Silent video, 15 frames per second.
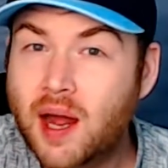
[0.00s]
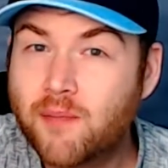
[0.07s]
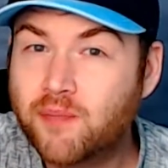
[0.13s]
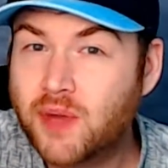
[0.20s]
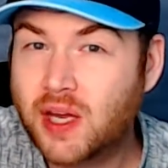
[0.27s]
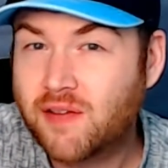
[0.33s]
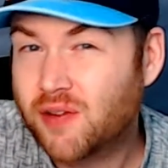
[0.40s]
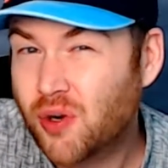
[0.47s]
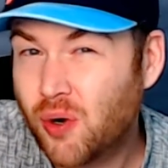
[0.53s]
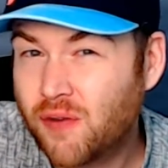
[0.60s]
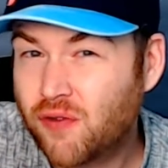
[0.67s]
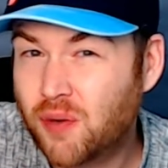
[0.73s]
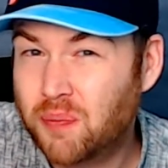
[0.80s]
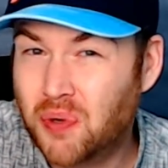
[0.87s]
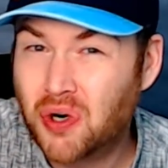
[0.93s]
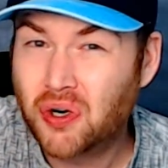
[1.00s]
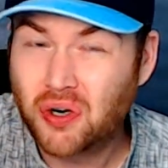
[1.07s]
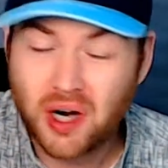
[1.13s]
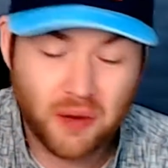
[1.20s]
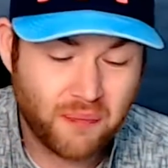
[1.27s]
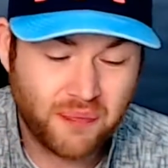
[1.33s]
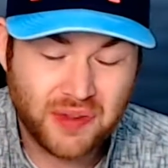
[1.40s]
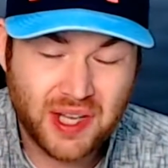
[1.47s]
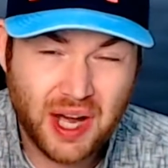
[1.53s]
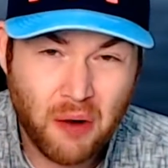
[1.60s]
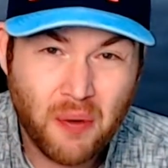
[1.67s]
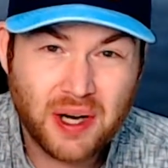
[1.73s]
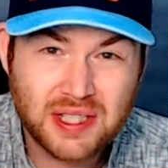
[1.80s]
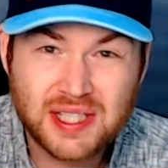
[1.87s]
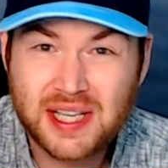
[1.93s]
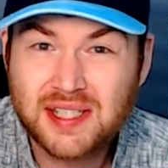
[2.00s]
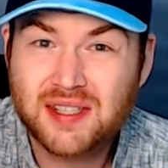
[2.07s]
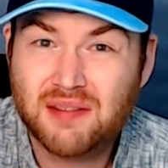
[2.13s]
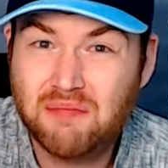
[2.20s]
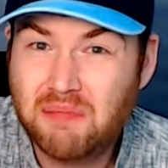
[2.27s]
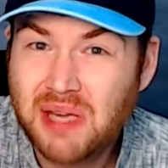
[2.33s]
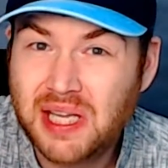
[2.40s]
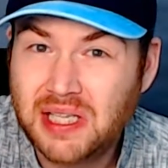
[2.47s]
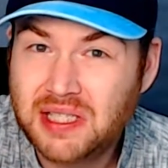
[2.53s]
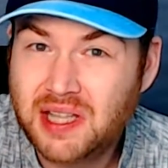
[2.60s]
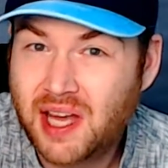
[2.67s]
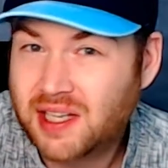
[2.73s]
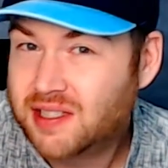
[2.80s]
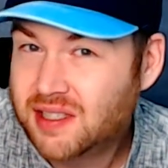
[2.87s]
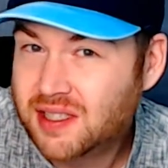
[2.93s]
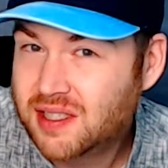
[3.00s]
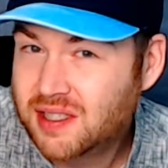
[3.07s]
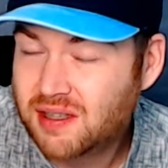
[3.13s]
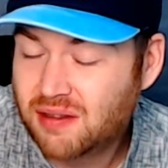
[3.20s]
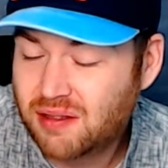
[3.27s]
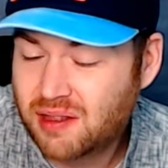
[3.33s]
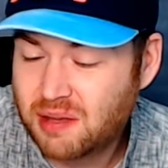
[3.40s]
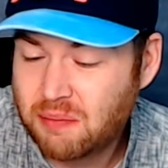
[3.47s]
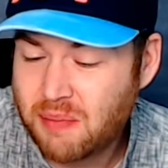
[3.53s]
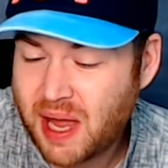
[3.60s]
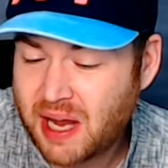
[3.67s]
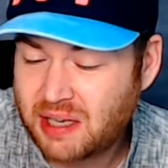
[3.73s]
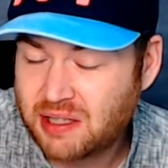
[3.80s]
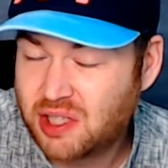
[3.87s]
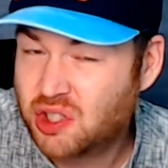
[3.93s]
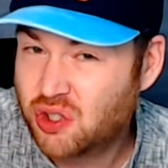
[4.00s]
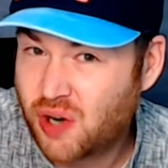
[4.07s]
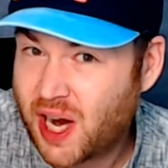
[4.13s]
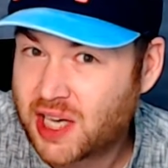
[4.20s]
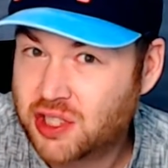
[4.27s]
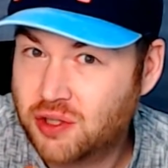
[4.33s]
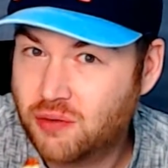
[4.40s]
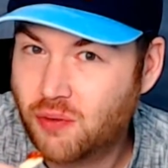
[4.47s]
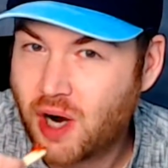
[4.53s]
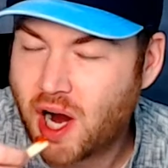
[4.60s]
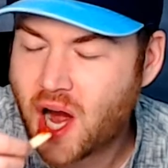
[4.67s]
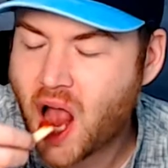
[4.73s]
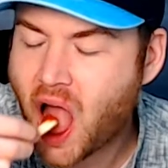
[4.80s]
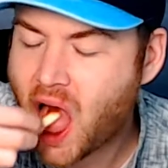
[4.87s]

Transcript: And if I'm going for a burger, I want to taste the meat. That's the main attraction, right?